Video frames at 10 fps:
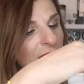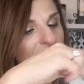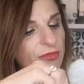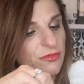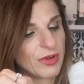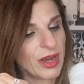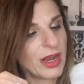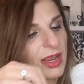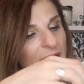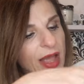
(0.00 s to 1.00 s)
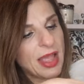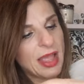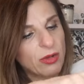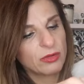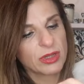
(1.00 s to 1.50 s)
it really
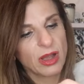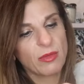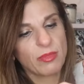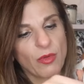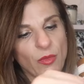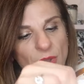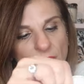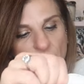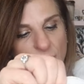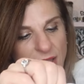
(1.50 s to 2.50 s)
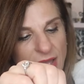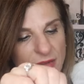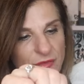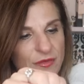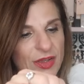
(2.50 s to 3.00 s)
held up well
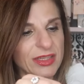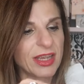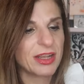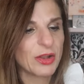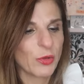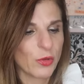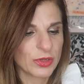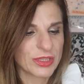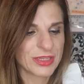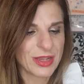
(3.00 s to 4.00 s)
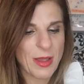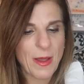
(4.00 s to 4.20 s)
and it fitted loads.